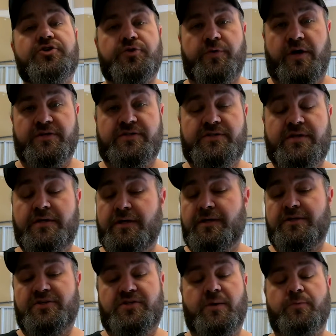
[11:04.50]
trust.
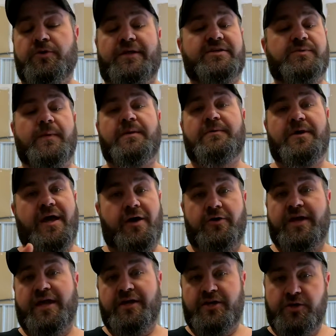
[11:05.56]
Someone that's maybe
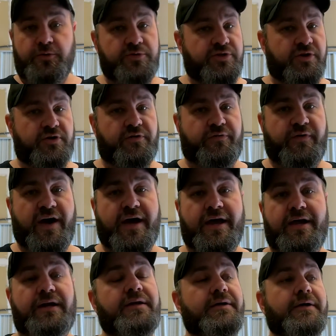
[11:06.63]
LKQ
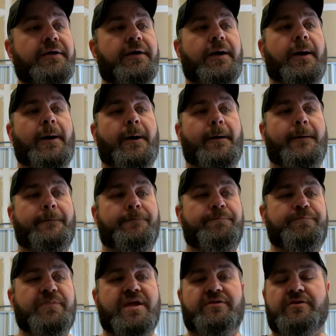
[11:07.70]
certified, and
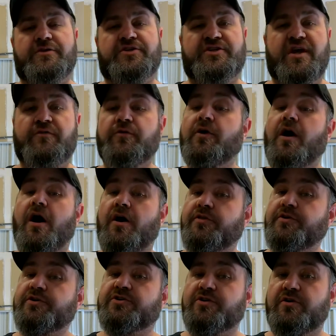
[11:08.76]
there's several
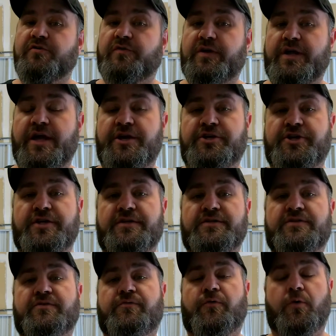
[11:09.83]
other
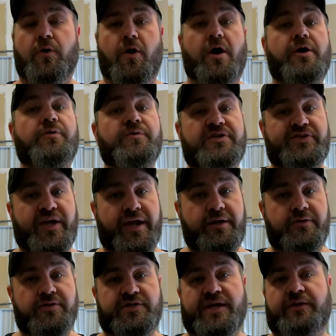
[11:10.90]
certifications for auto
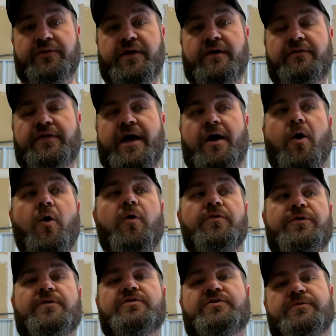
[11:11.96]
recyclers out there that hold
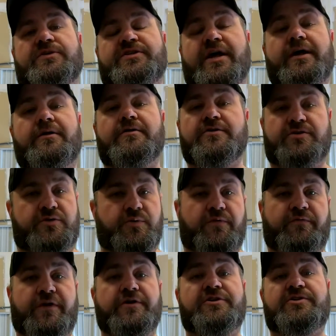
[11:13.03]
those recyclers to a
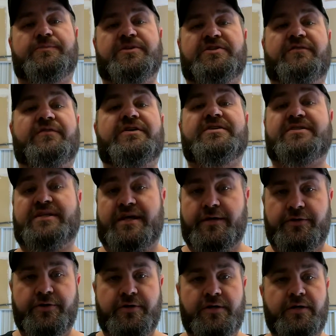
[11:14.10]
very specific
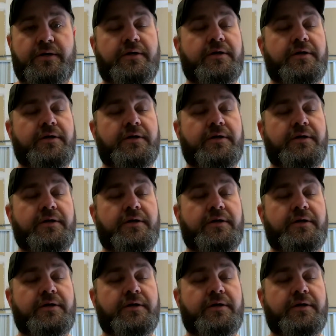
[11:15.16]
standard